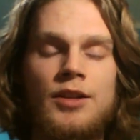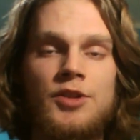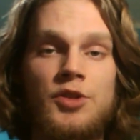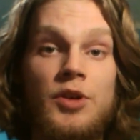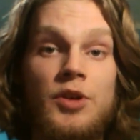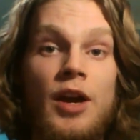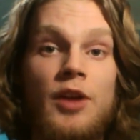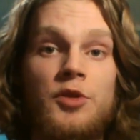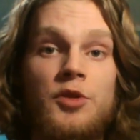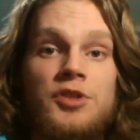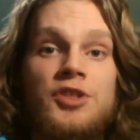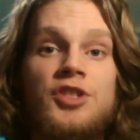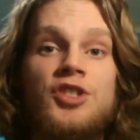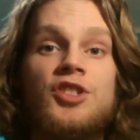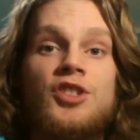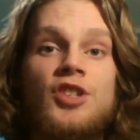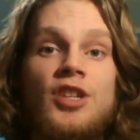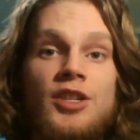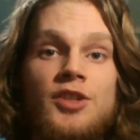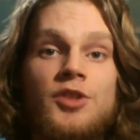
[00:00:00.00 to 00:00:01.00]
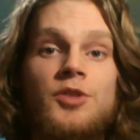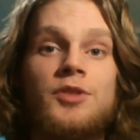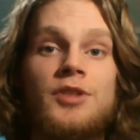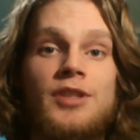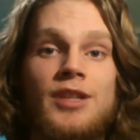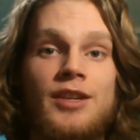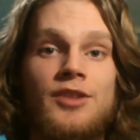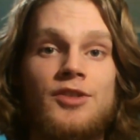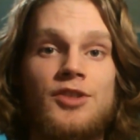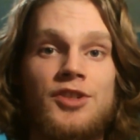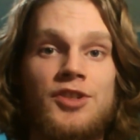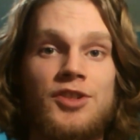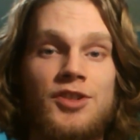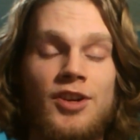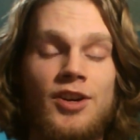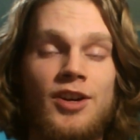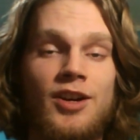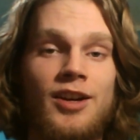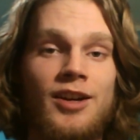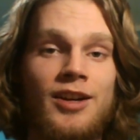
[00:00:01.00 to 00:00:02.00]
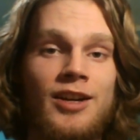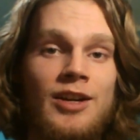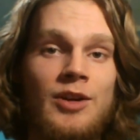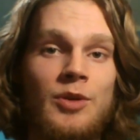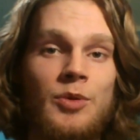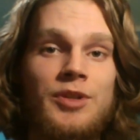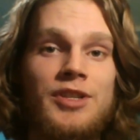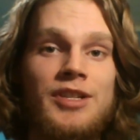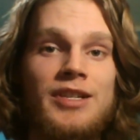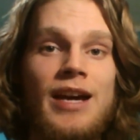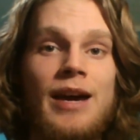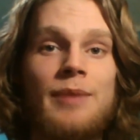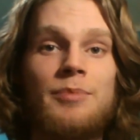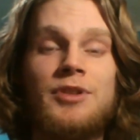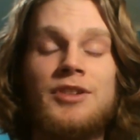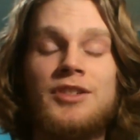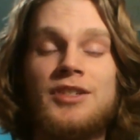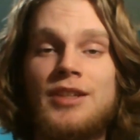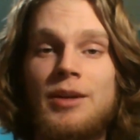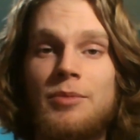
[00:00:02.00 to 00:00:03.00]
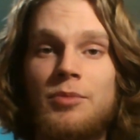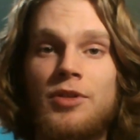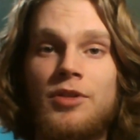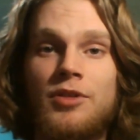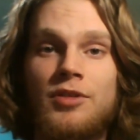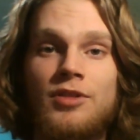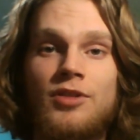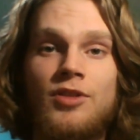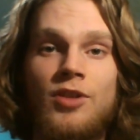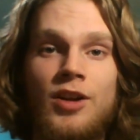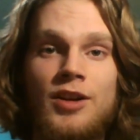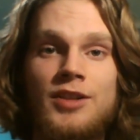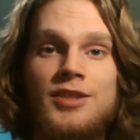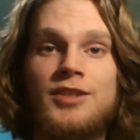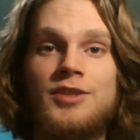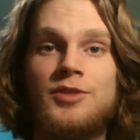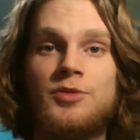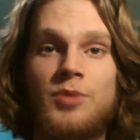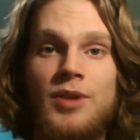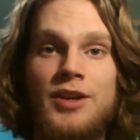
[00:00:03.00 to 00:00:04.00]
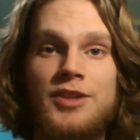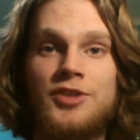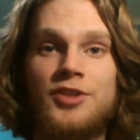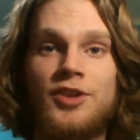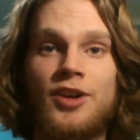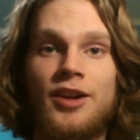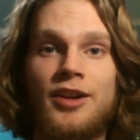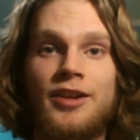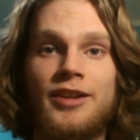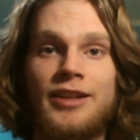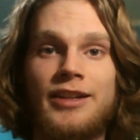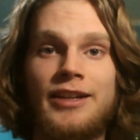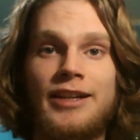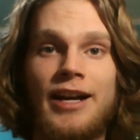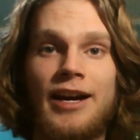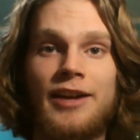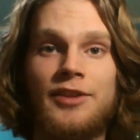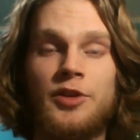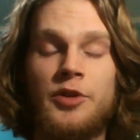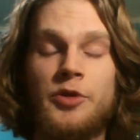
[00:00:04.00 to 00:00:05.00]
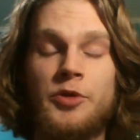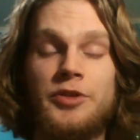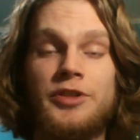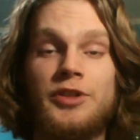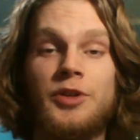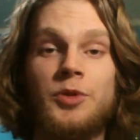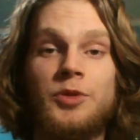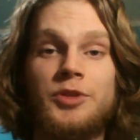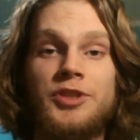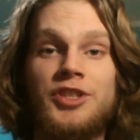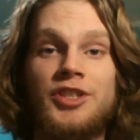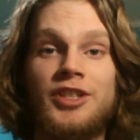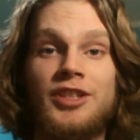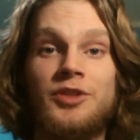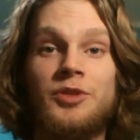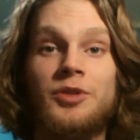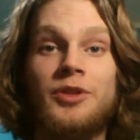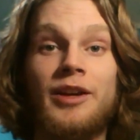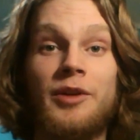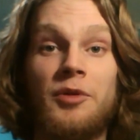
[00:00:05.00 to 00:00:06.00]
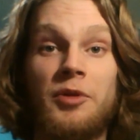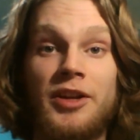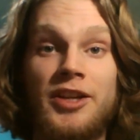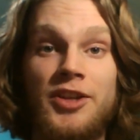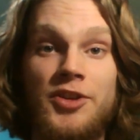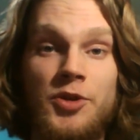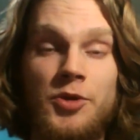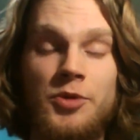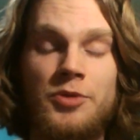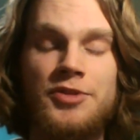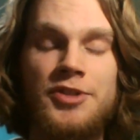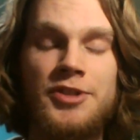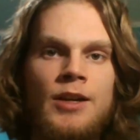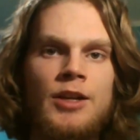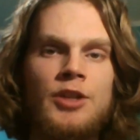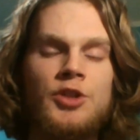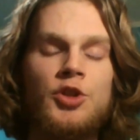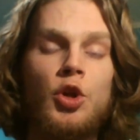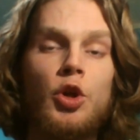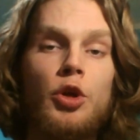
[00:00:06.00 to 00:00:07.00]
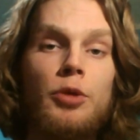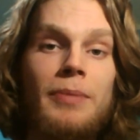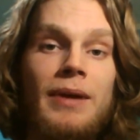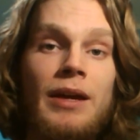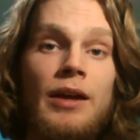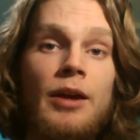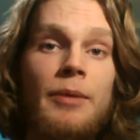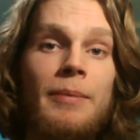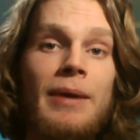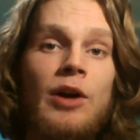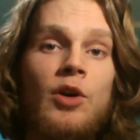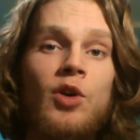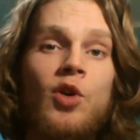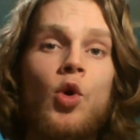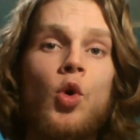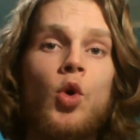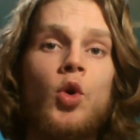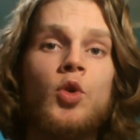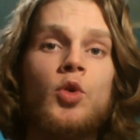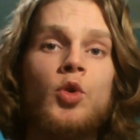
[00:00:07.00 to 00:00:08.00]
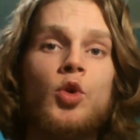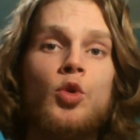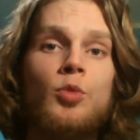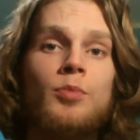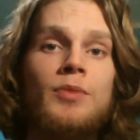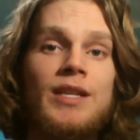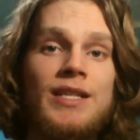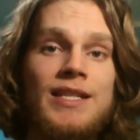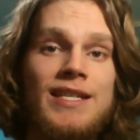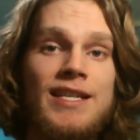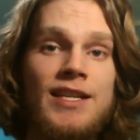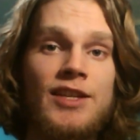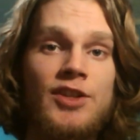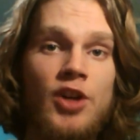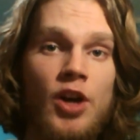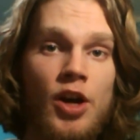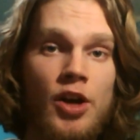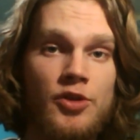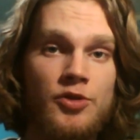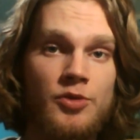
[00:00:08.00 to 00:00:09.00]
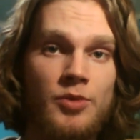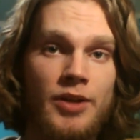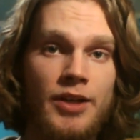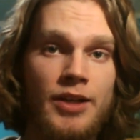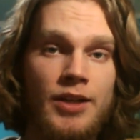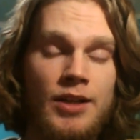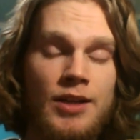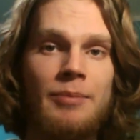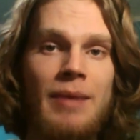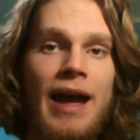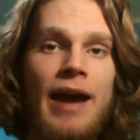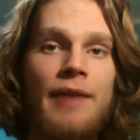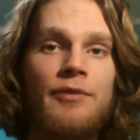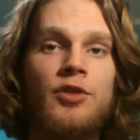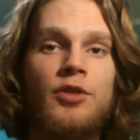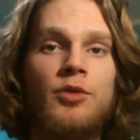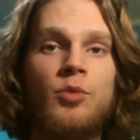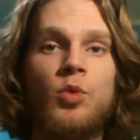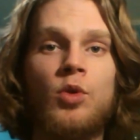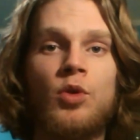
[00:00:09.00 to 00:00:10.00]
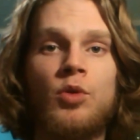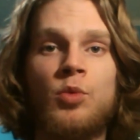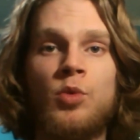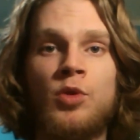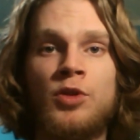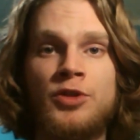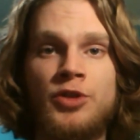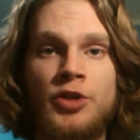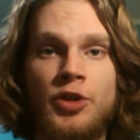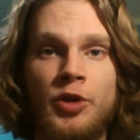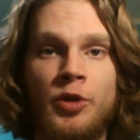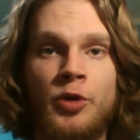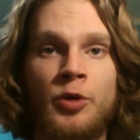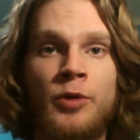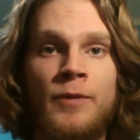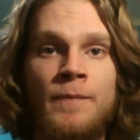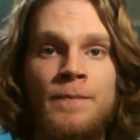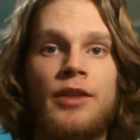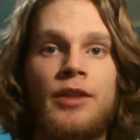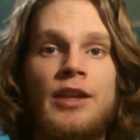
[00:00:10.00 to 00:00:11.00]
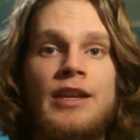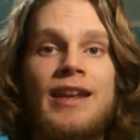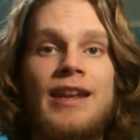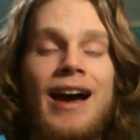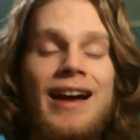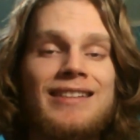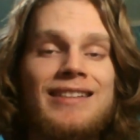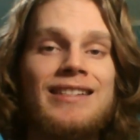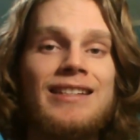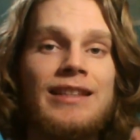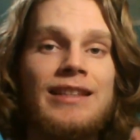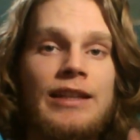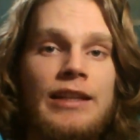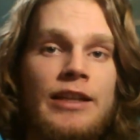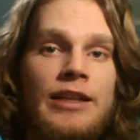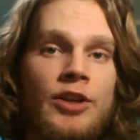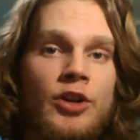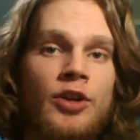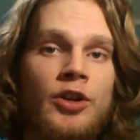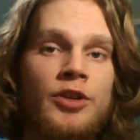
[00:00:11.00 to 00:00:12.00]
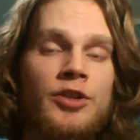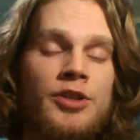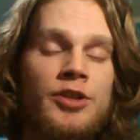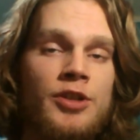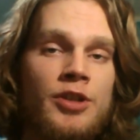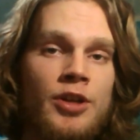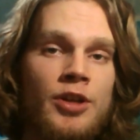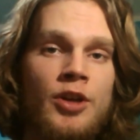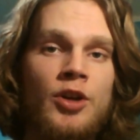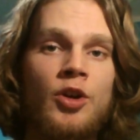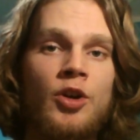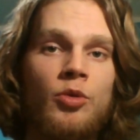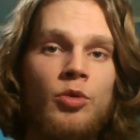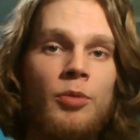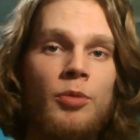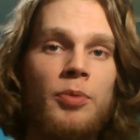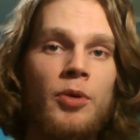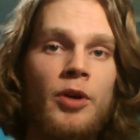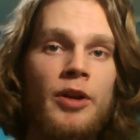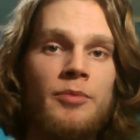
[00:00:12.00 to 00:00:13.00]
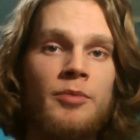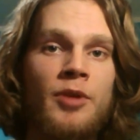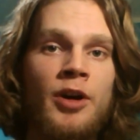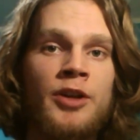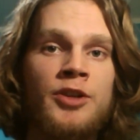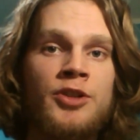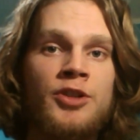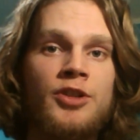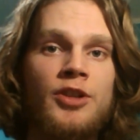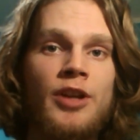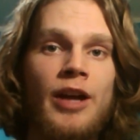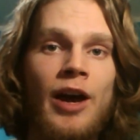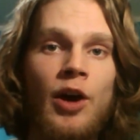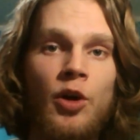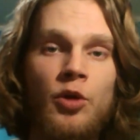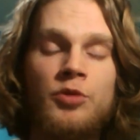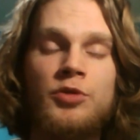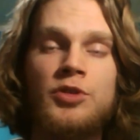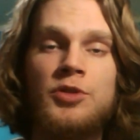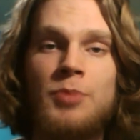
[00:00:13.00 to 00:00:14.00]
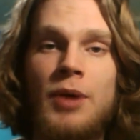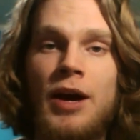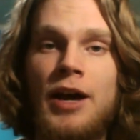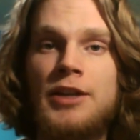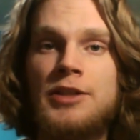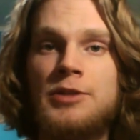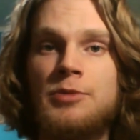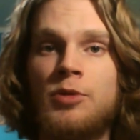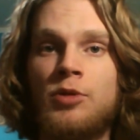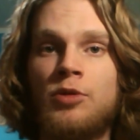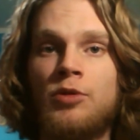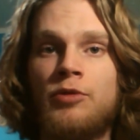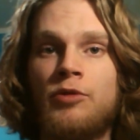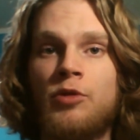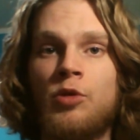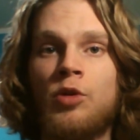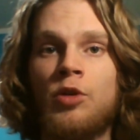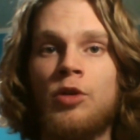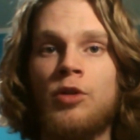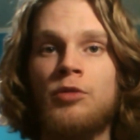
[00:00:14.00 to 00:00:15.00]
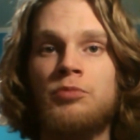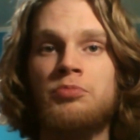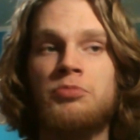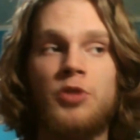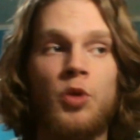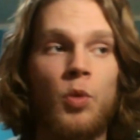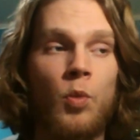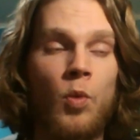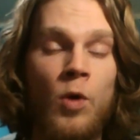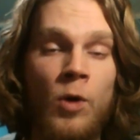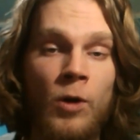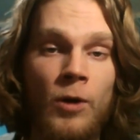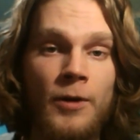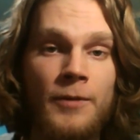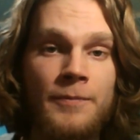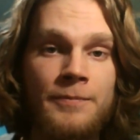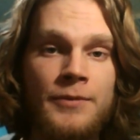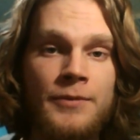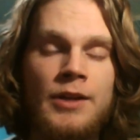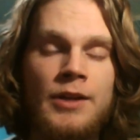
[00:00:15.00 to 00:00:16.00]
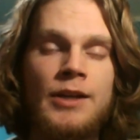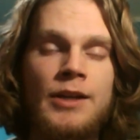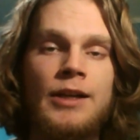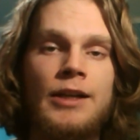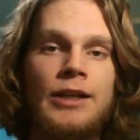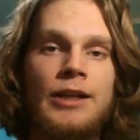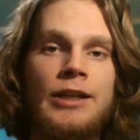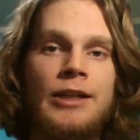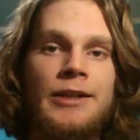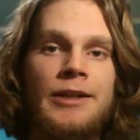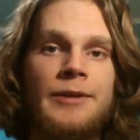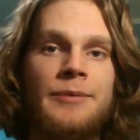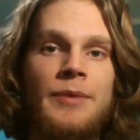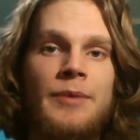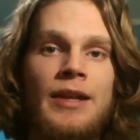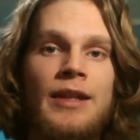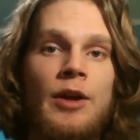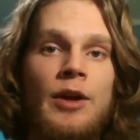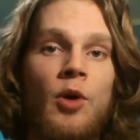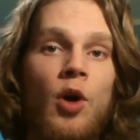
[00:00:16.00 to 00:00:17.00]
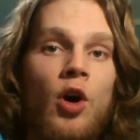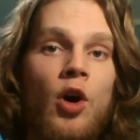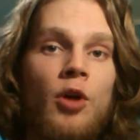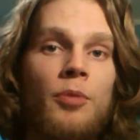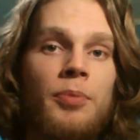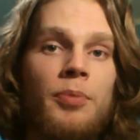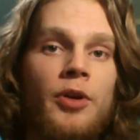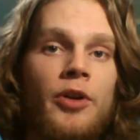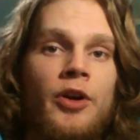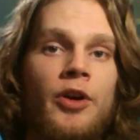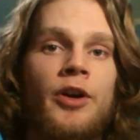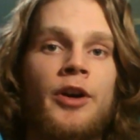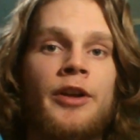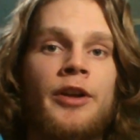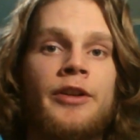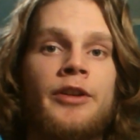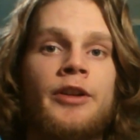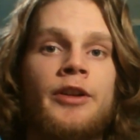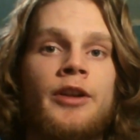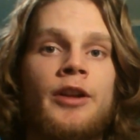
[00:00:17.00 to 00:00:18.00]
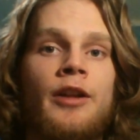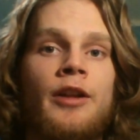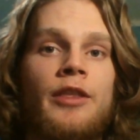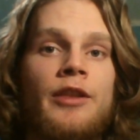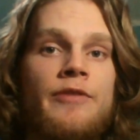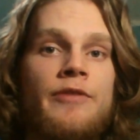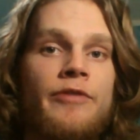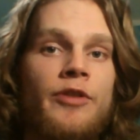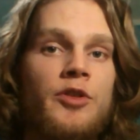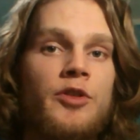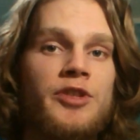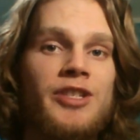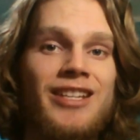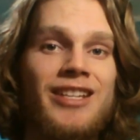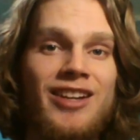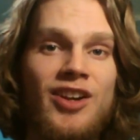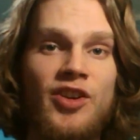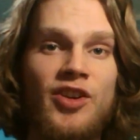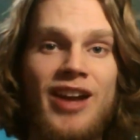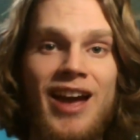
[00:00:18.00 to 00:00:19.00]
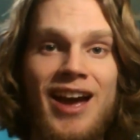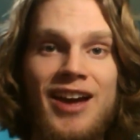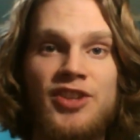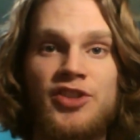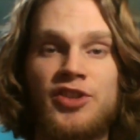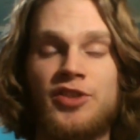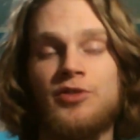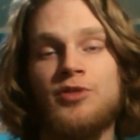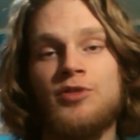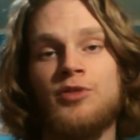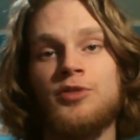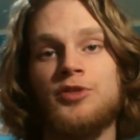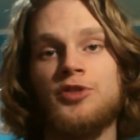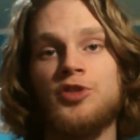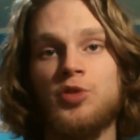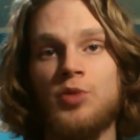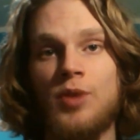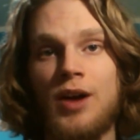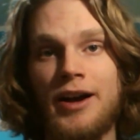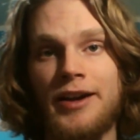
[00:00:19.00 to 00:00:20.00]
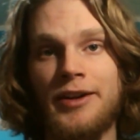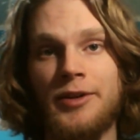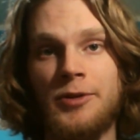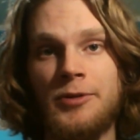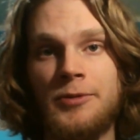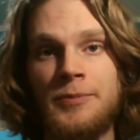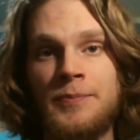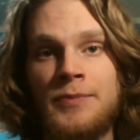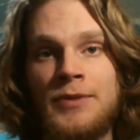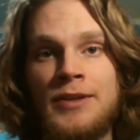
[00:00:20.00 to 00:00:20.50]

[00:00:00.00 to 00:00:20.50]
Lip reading: So yeah, those schnitzels that you just saw, we just happened to stumble across this restaurant and got those, and holy shit, dude, they were huge. So a little bit about courtroom 600. After World War II, the Nazi leaders were pretty much held responsible for the war. And they were all put on the first international trial.